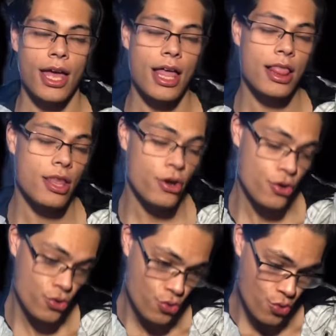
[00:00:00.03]

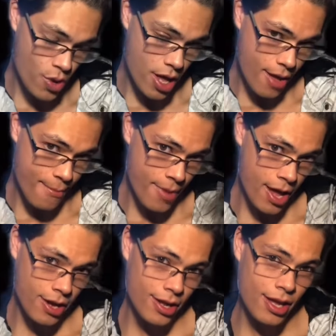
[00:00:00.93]
Hello,
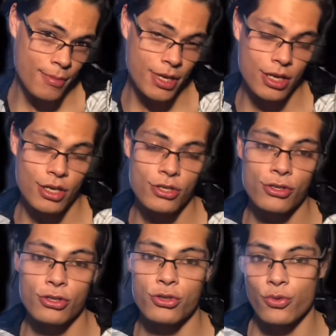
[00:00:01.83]
my name
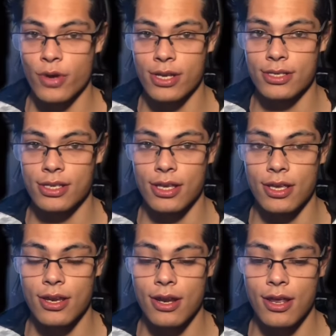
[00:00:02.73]
is
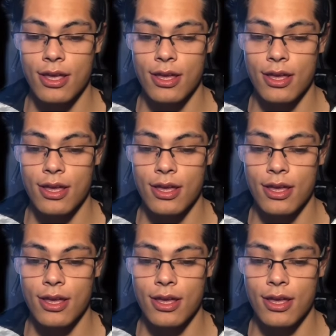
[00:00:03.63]
Drayson.